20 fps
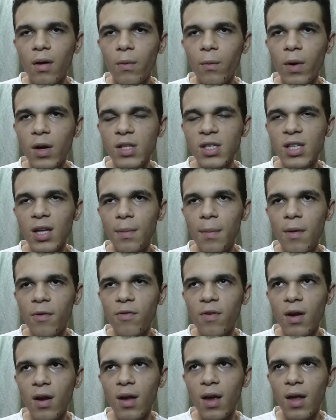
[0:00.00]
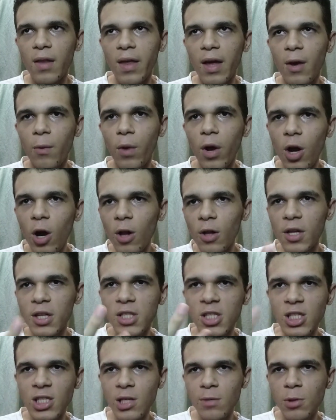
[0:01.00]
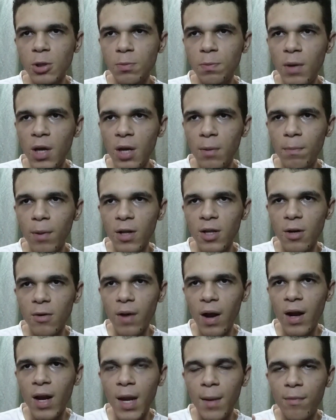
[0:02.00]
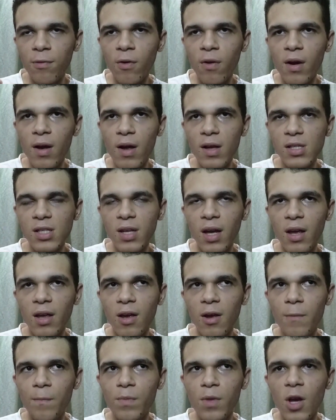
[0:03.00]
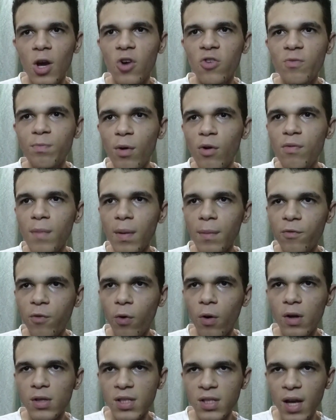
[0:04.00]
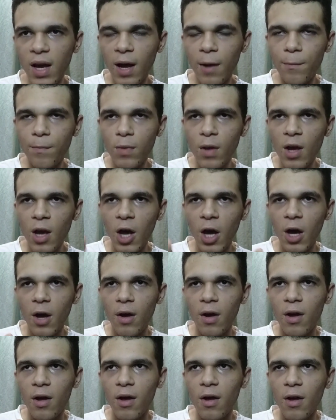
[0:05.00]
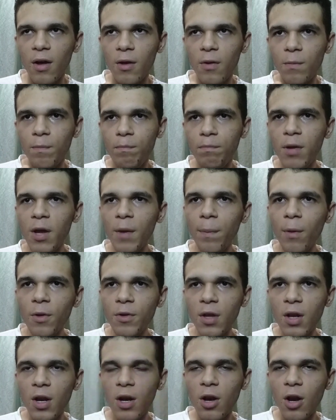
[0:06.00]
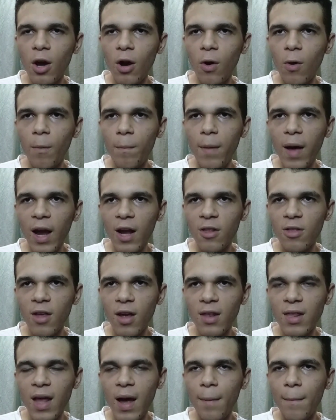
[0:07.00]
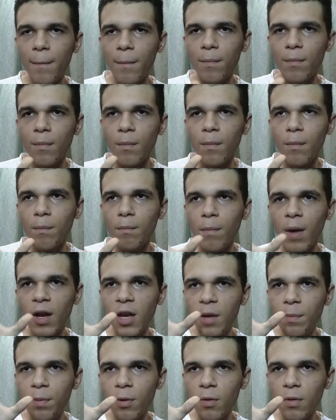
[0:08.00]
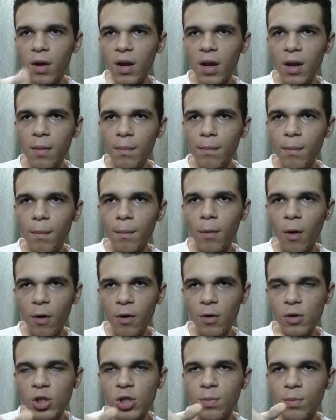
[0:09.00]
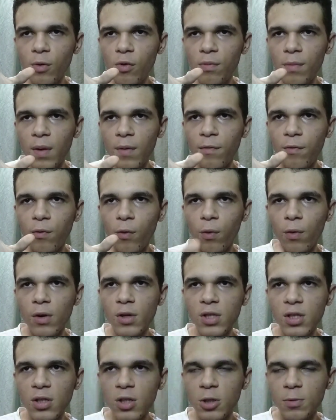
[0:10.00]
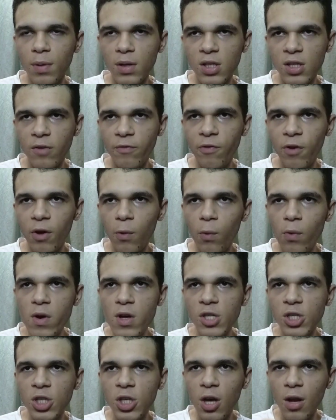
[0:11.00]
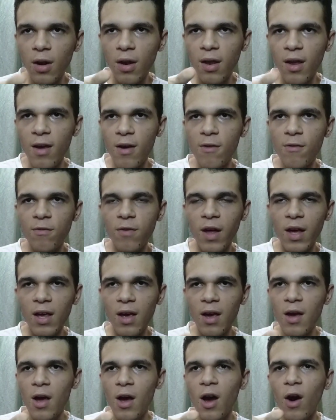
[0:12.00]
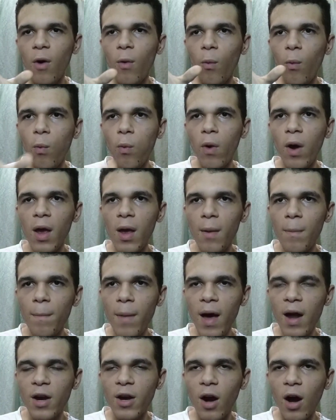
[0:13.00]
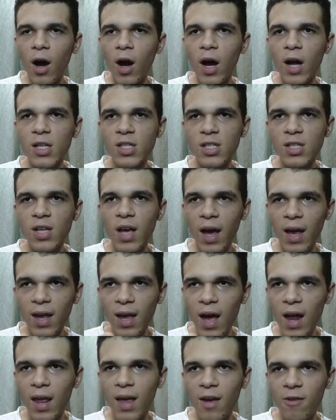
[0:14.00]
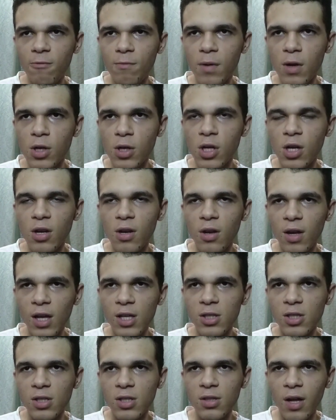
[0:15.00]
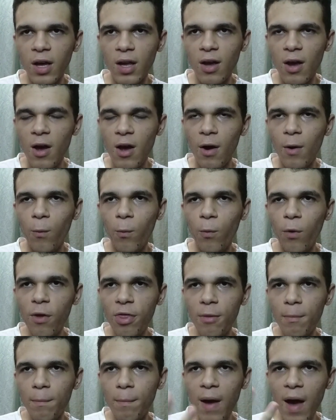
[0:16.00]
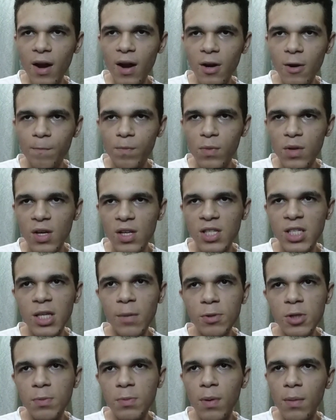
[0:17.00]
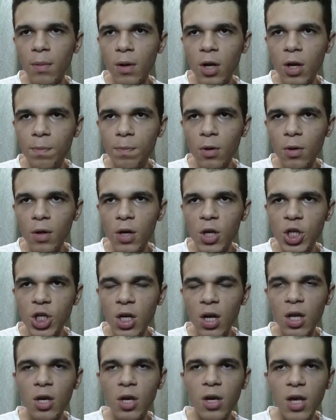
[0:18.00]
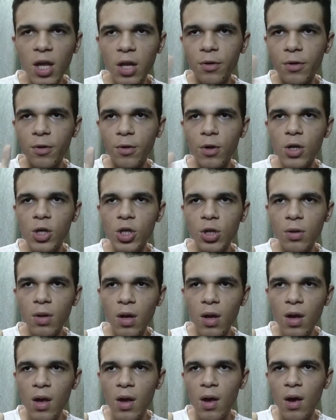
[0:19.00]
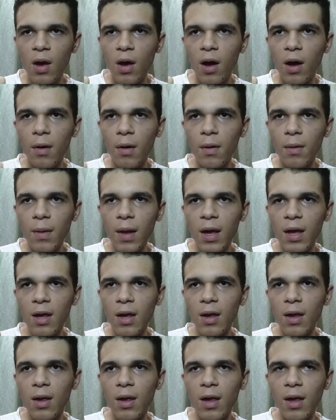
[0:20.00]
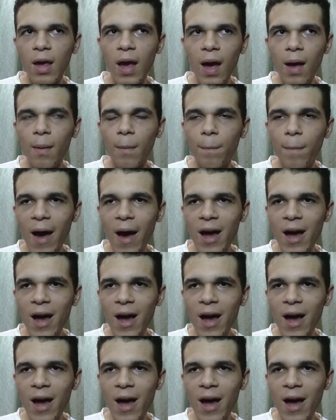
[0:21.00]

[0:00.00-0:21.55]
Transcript: what is the name of it again like we call it sub speed but the right name for it is like movement force yeah people didn't know back then that manipulating Mario's movement force in specific ways could give like way better odds at getting FPG because like with better sub-spin manipulation you can literally like get